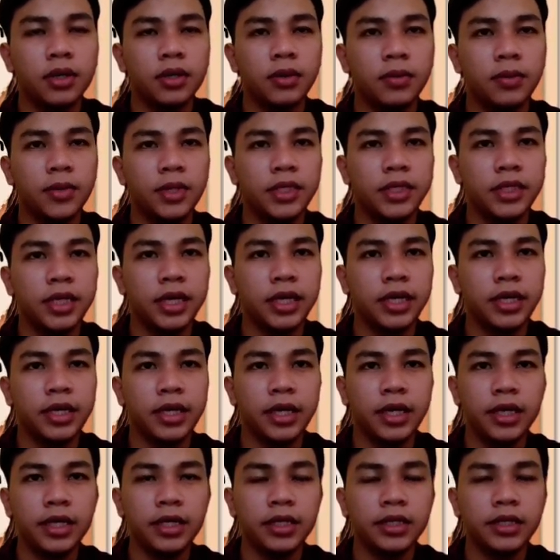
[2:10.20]
Besides
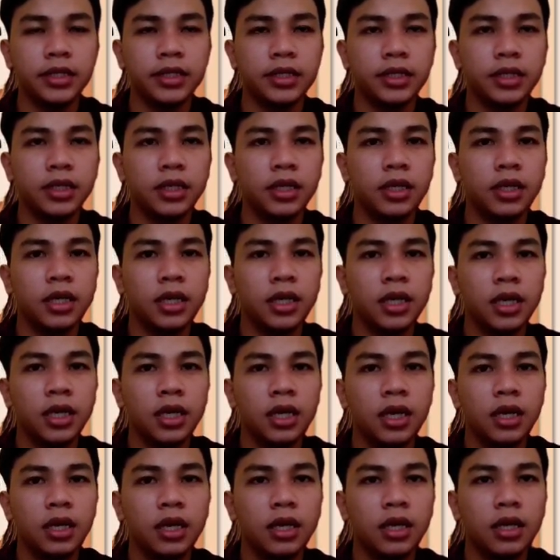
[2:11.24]
that,
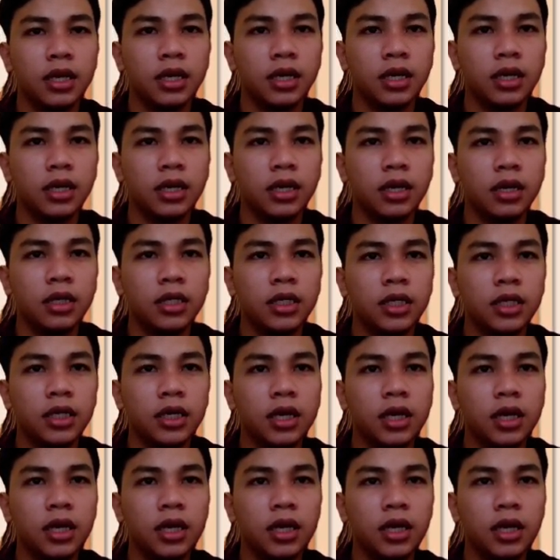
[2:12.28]
the
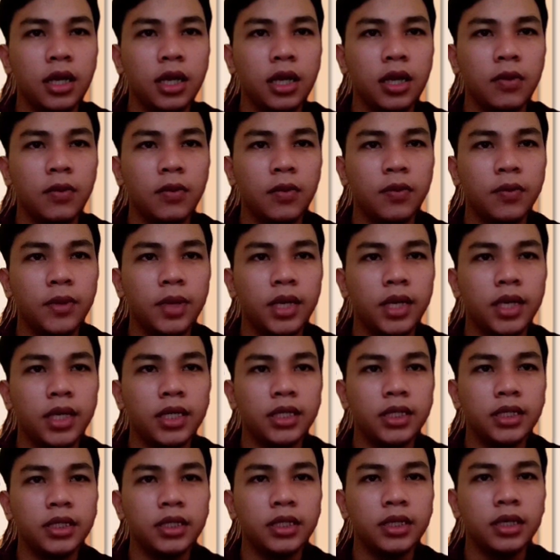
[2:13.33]
logical
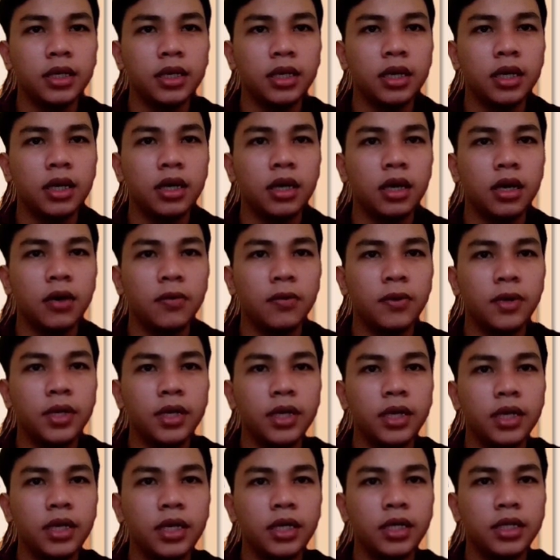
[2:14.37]
equivalence of
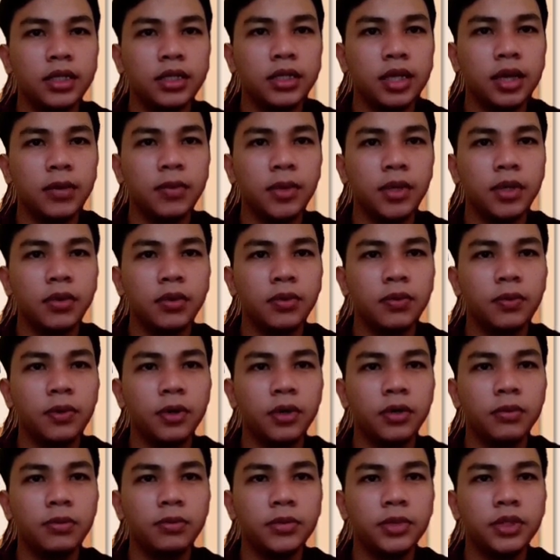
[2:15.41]
the statement
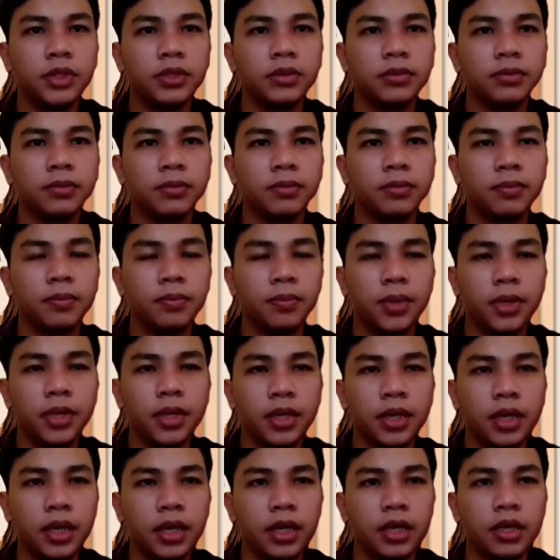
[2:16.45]
forms
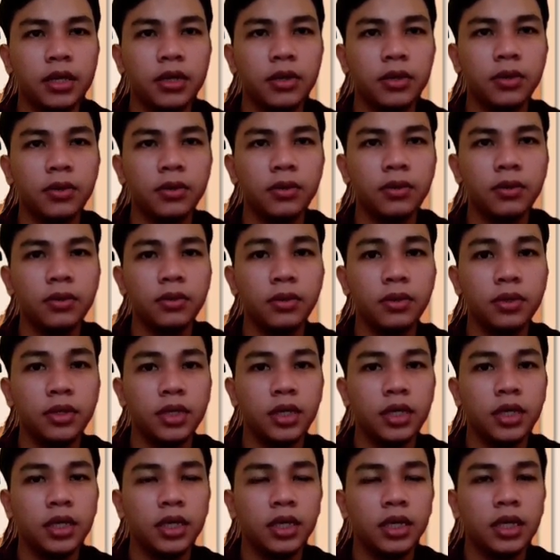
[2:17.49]
P and Q
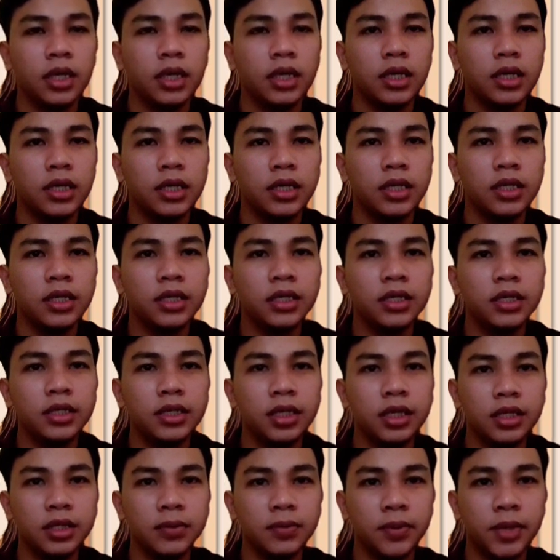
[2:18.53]
is
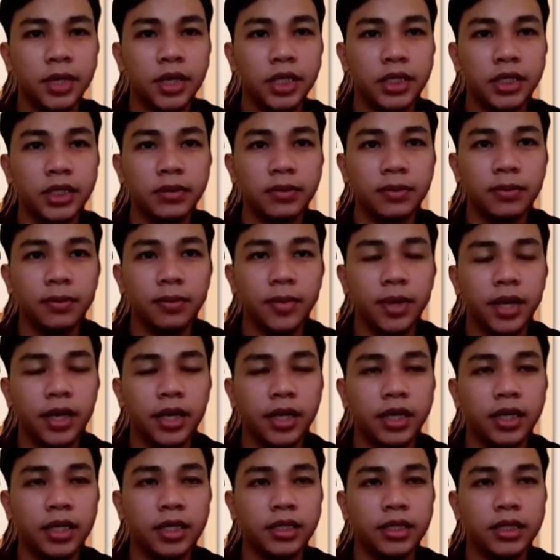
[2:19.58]
expressed by
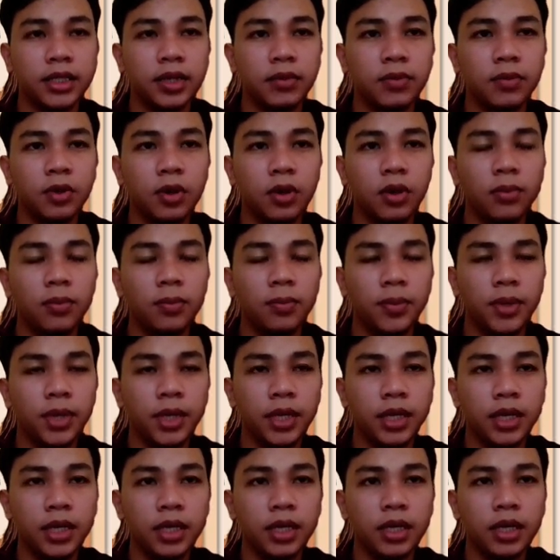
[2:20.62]
the symbol
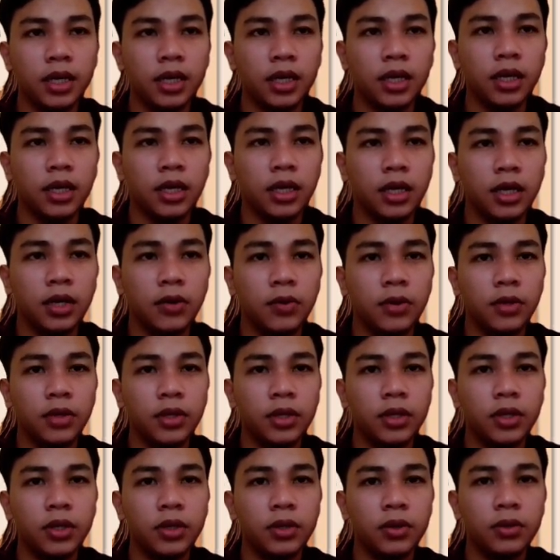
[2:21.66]
P equal
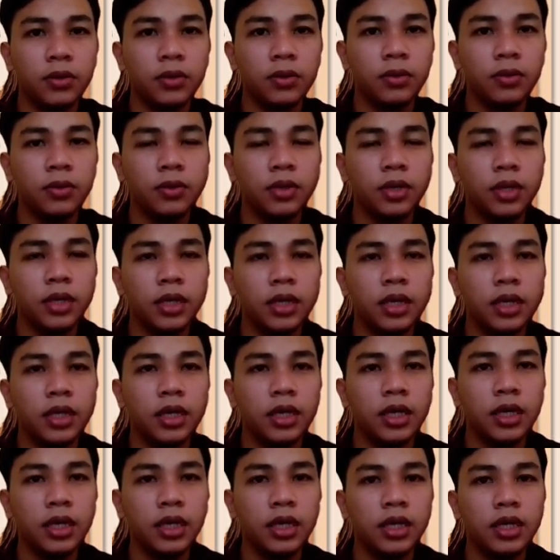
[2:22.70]
to Q
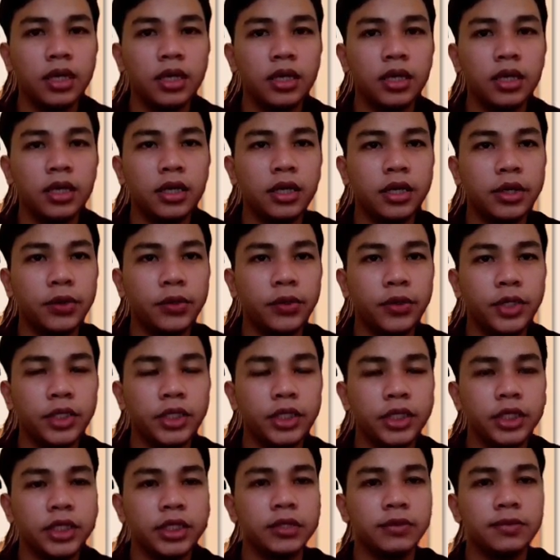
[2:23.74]
in the
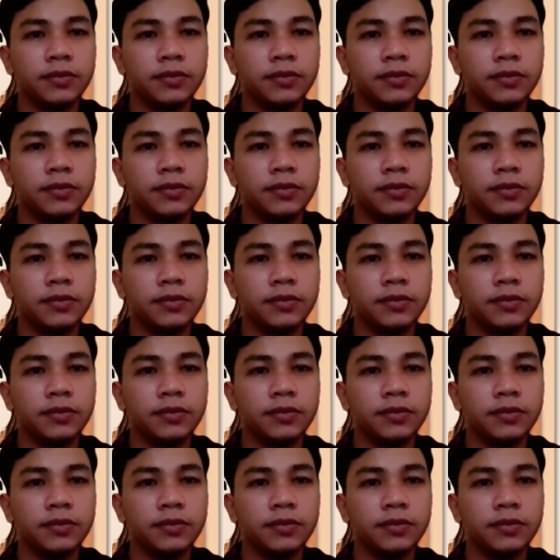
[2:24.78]
equation.